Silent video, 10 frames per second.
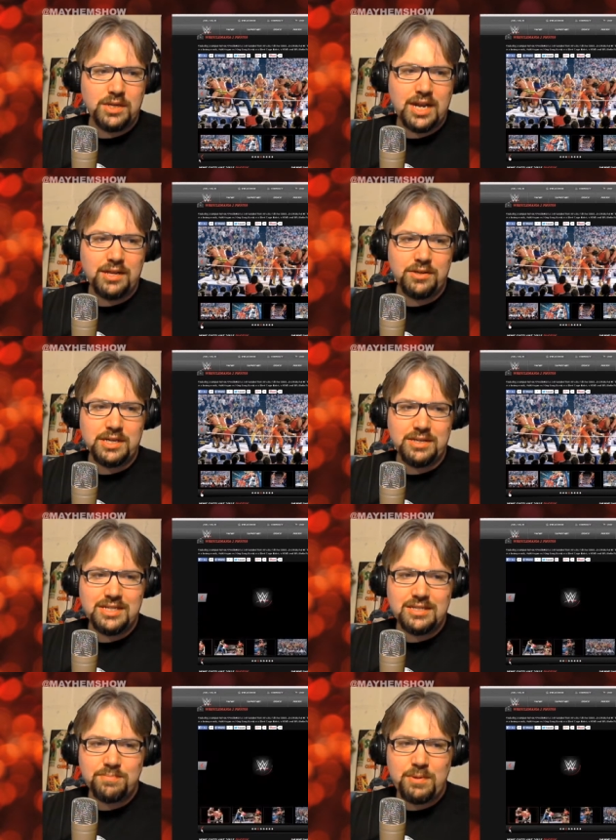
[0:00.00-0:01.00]
to kind of look into
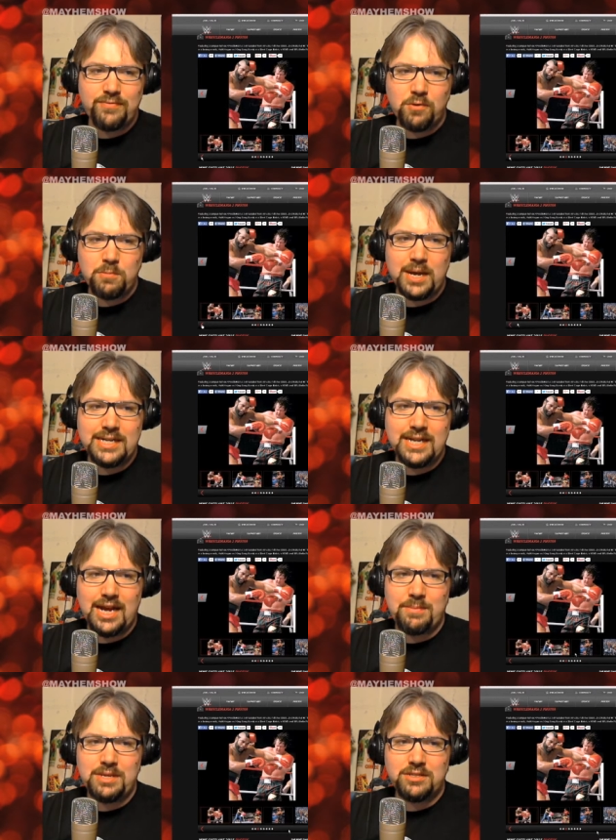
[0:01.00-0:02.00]
because this is before my time.